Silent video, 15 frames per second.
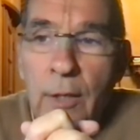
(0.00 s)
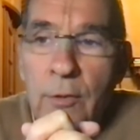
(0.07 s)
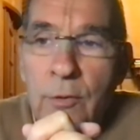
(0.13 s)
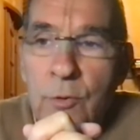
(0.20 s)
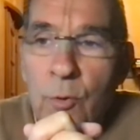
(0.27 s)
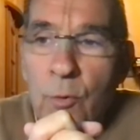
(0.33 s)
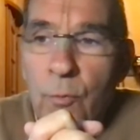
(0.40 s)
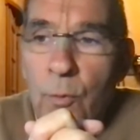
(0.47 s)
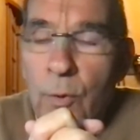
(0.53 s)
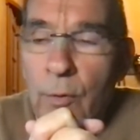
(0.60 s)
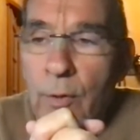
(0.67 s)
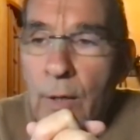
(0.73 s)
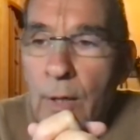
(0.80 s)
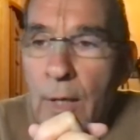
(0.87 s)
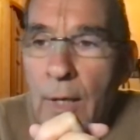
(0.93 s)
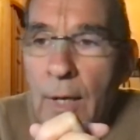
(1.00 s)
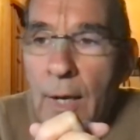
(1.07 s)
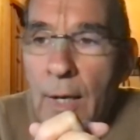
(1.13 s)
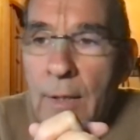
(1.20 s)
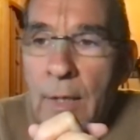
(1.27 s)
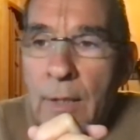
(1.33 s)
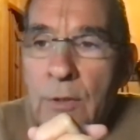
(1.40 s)
and so forth.
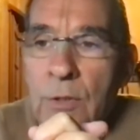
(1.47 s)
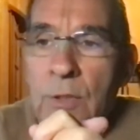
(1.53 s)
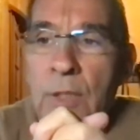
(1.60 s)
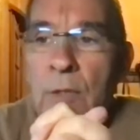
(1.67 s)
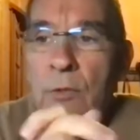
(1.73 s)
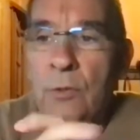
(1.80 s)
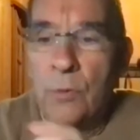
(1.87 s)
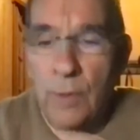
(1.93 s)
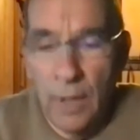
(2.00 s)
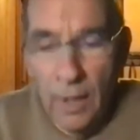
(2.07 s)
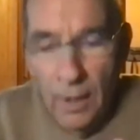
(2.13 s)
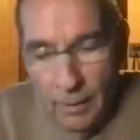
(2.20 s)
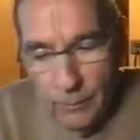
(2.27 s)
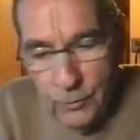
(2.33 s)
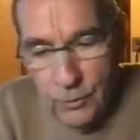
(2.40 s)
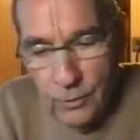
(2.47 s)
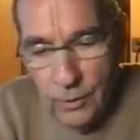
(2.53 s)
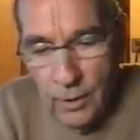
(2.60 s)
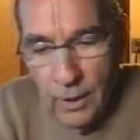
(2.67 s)
and they seek to capture